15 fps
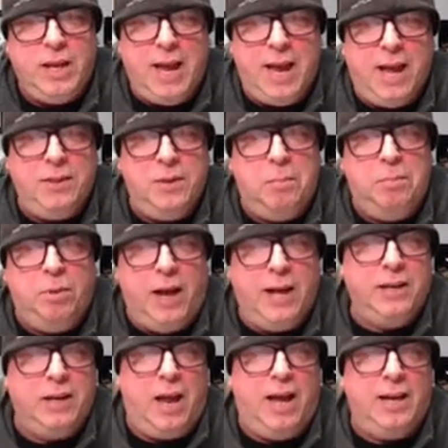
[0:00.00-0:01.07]
and the
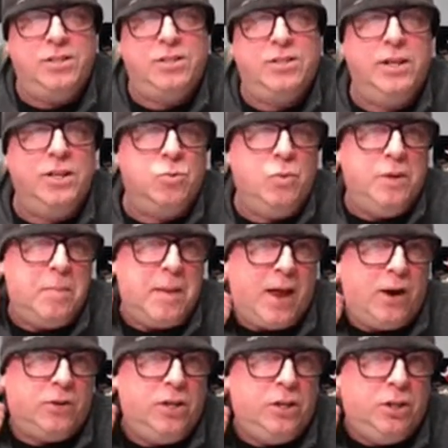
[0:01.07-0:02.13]
bloodlust is when the
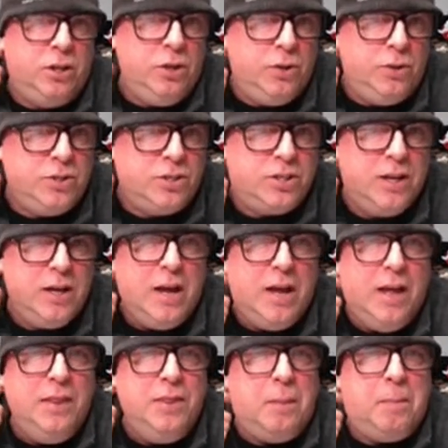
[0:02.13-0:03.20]
battle concludes.
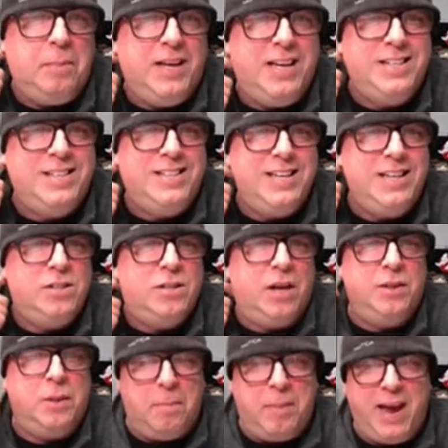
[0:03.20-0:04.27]
The PC's,
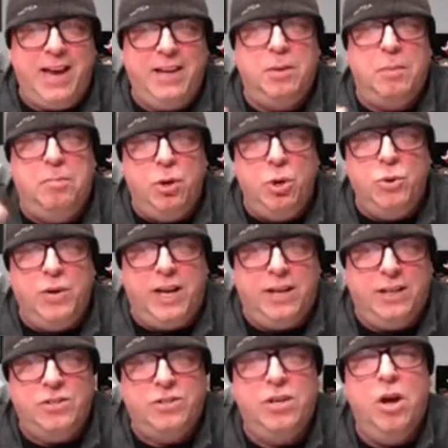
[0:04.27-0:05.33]
the boon
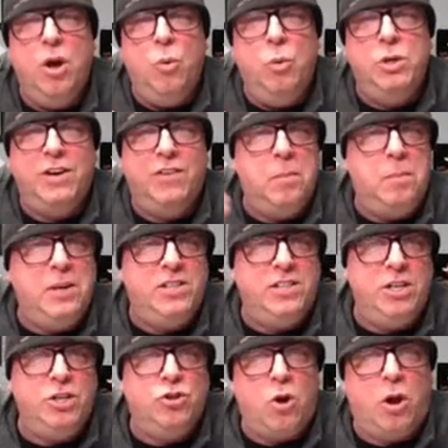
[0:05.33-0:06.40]
is, whichever
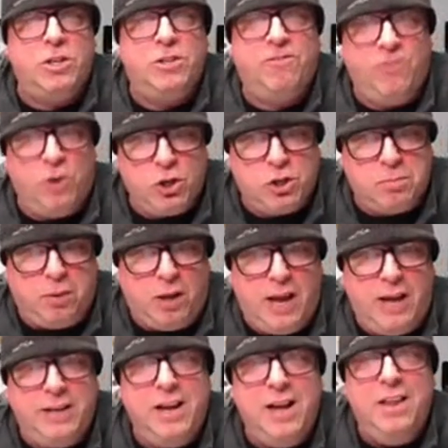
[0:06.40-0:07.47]
PC draws first
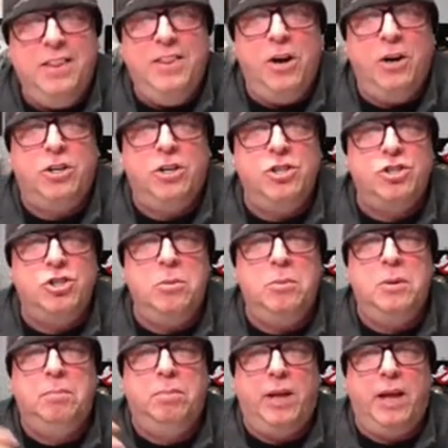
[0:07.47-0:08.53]
blood, they are consumed
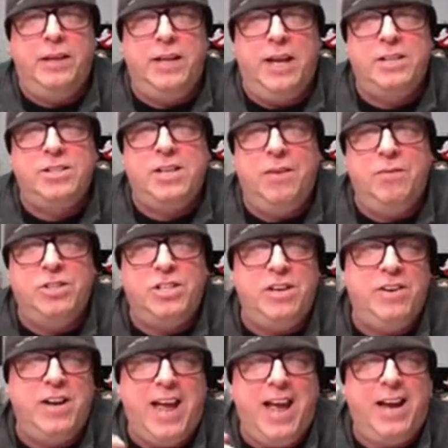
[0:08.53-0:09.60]
with bloodlust and
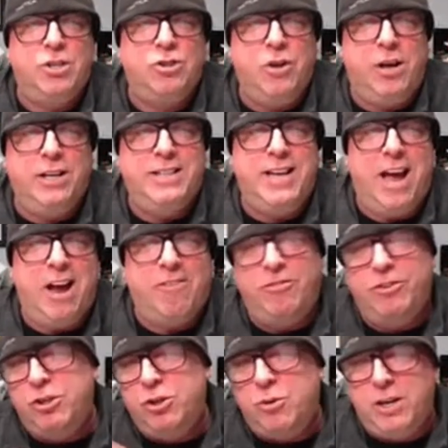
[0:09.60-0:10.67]
receive an extra attack
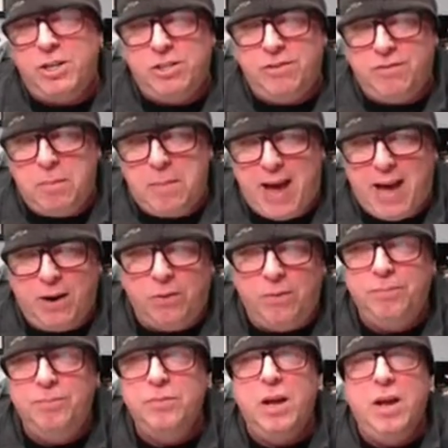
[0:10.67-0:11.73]
for the duration of the
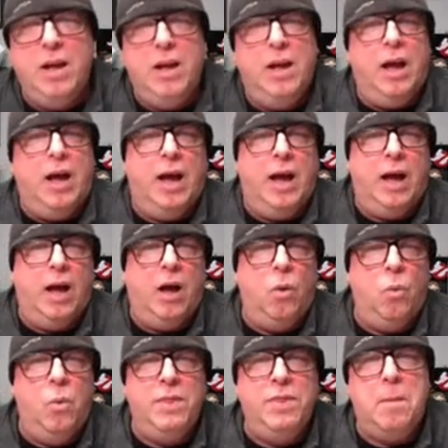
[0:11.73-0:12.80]
battle.
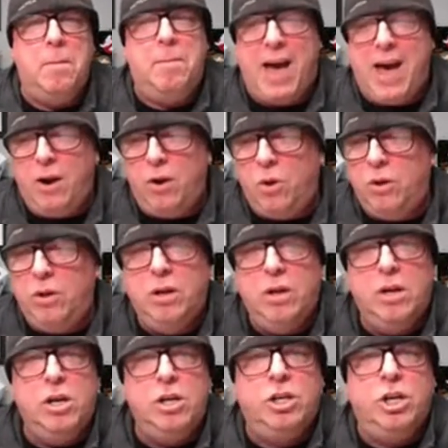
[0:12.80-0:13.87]
When the battle
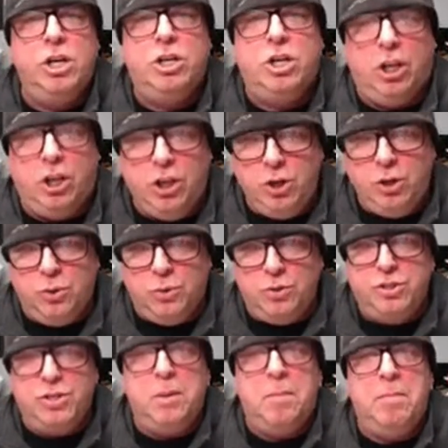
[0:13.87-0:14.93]

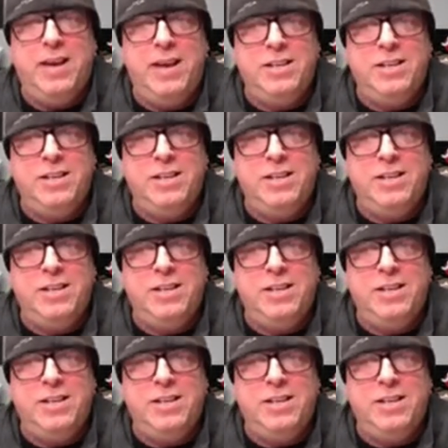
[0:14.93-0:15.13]
concludes, the